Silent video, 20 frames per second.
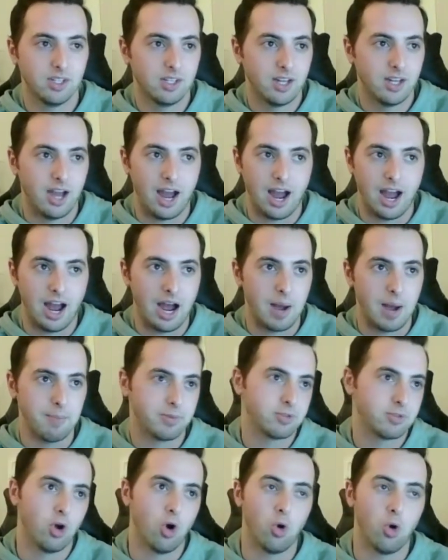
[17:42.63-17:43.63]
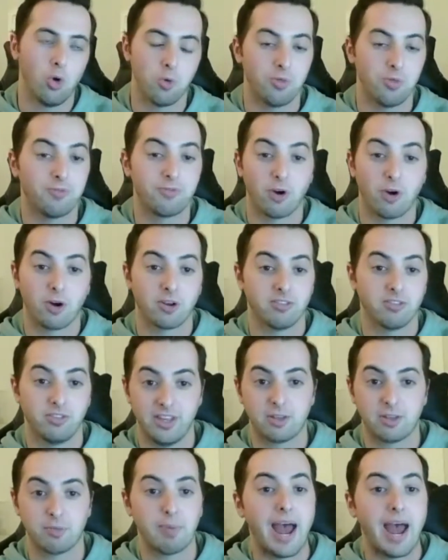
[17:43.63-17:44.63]
So for
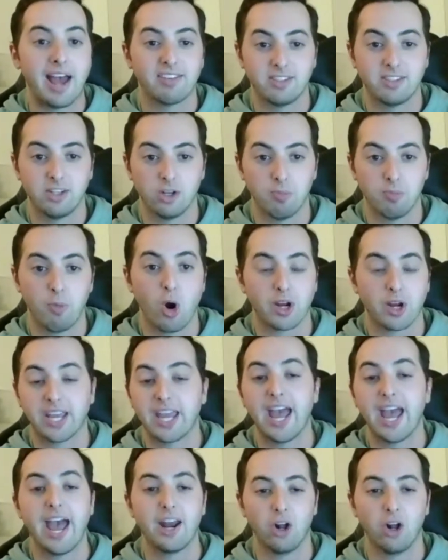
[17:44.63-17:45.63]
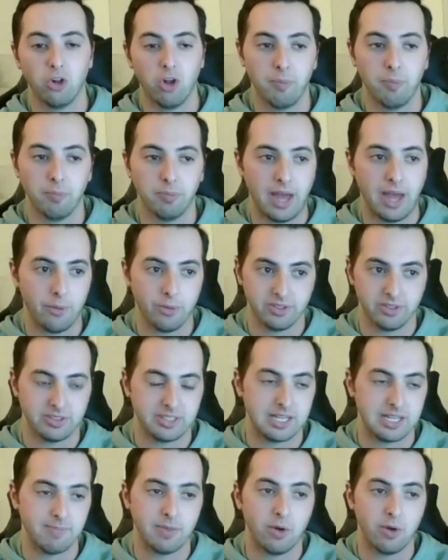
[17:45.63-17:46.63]
this past year, Marquette alumni was the
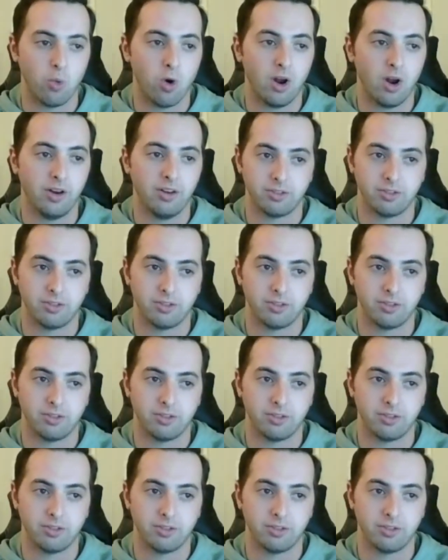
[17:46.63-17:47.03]
team that won.